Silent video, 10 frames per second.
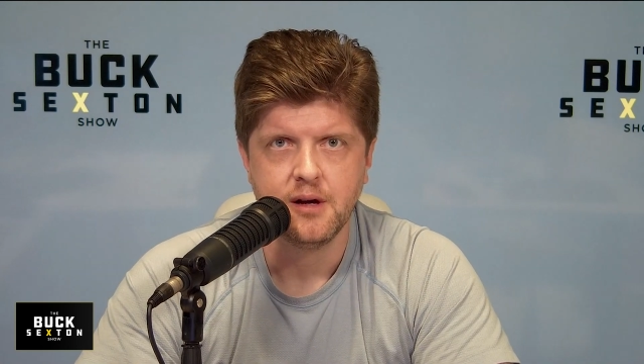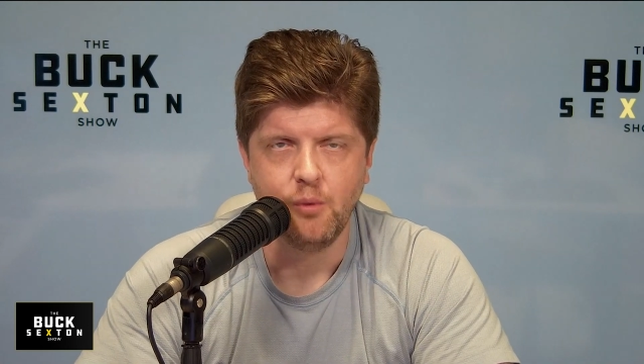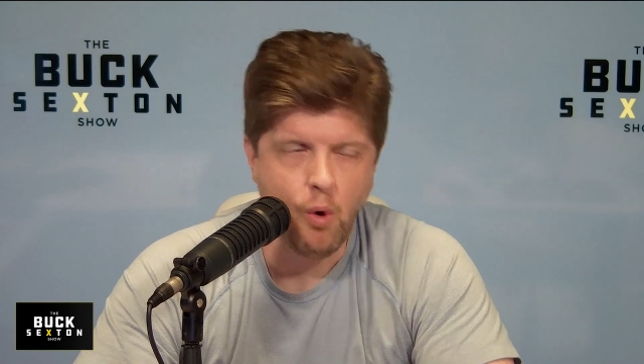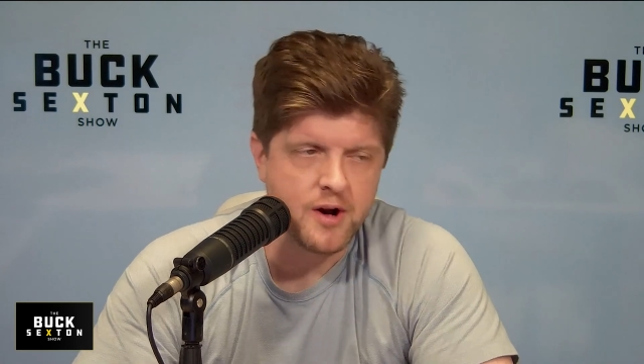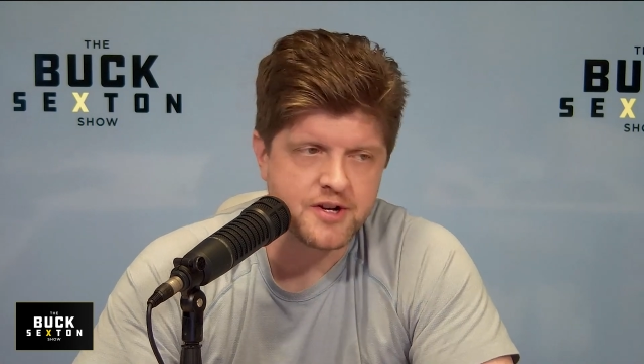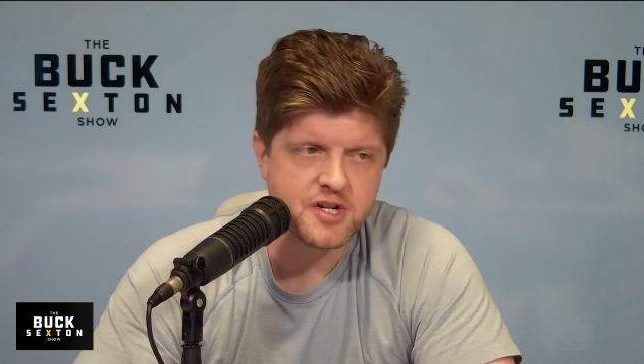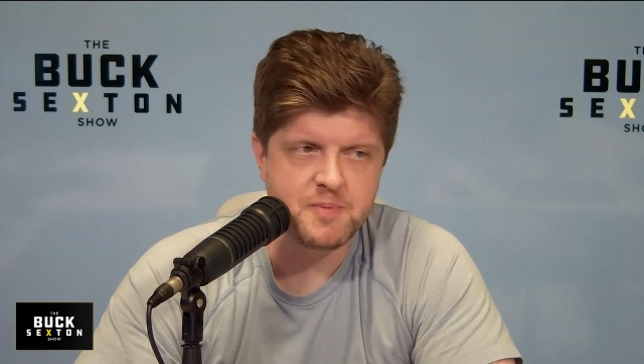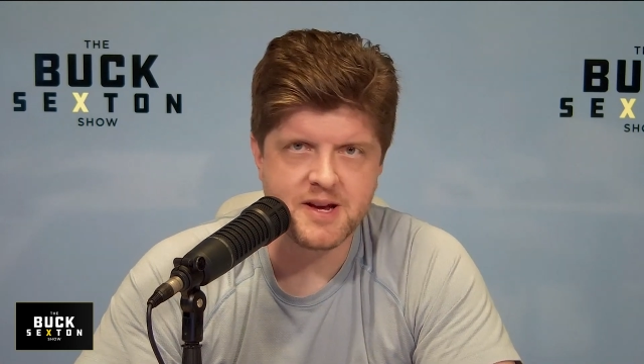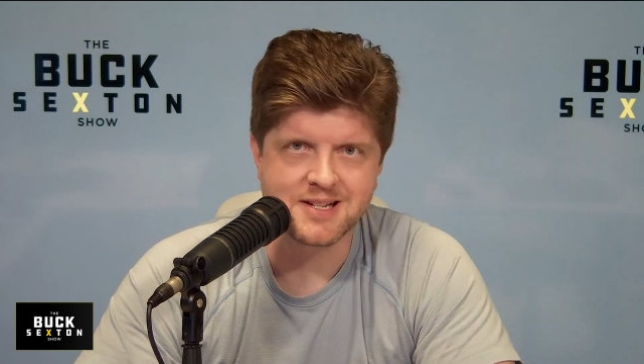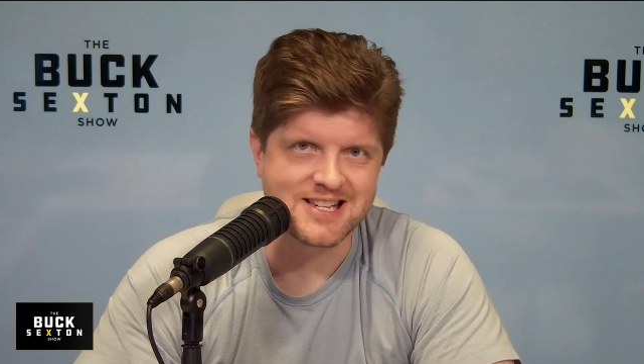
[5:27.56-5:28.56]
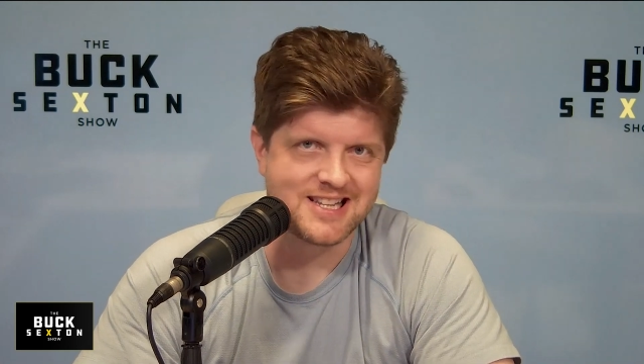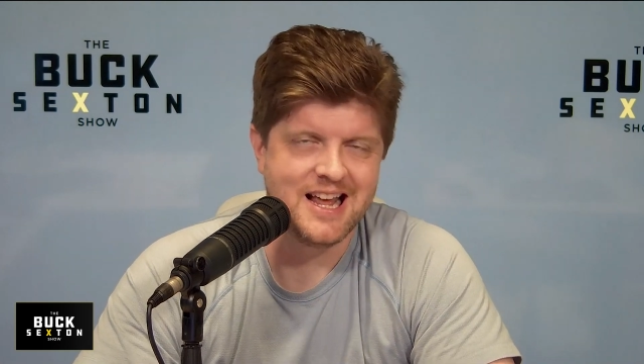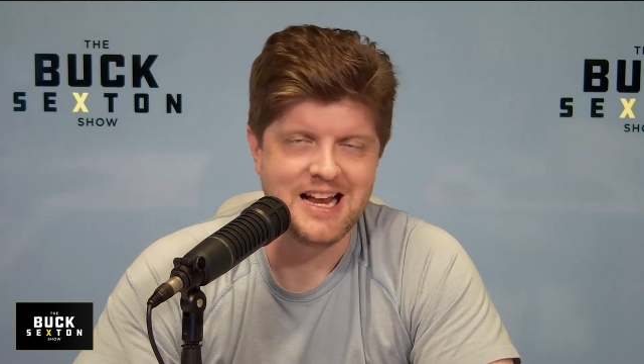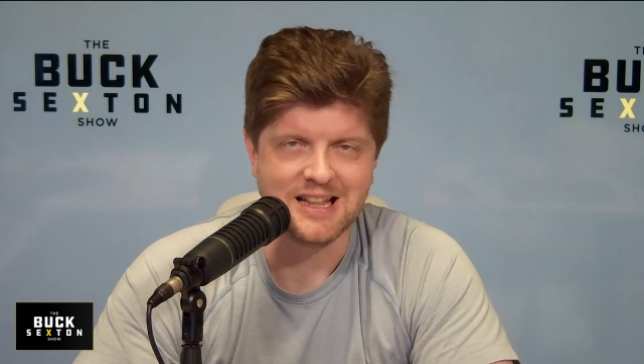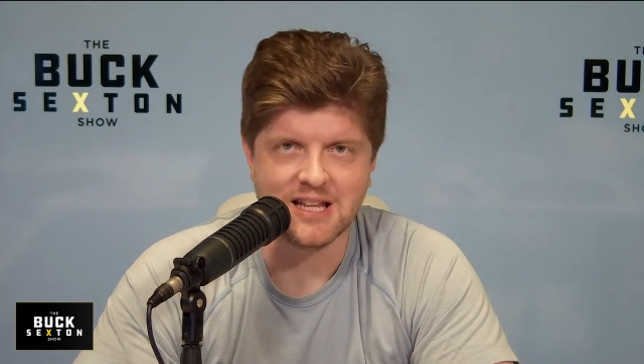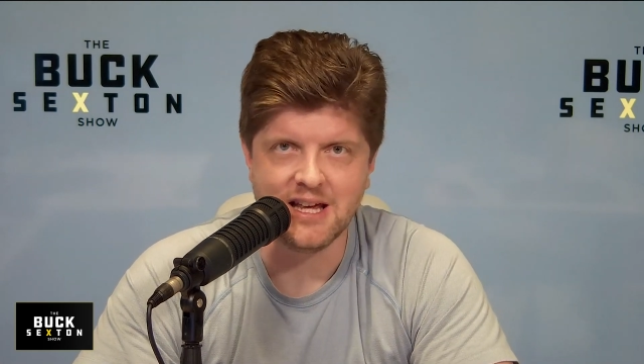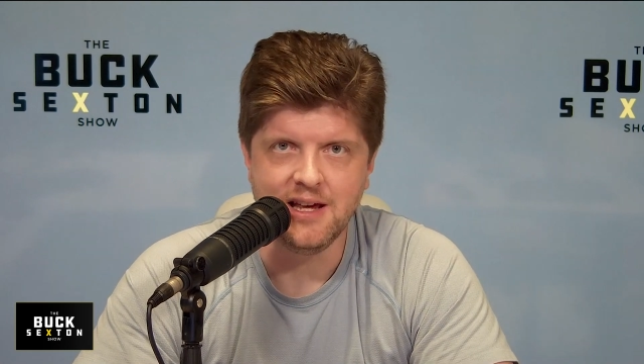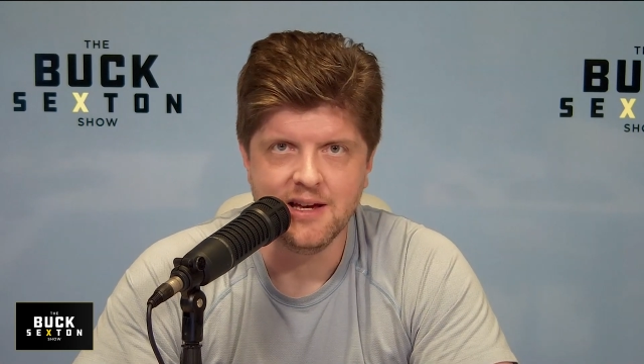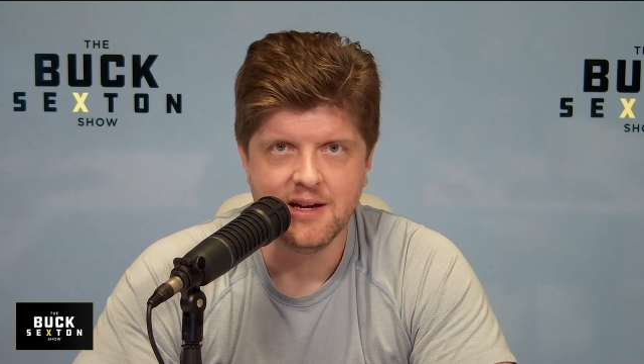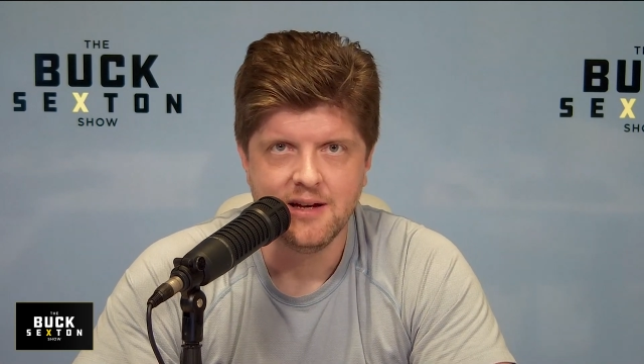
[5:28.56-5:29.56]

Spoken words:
One just being slightly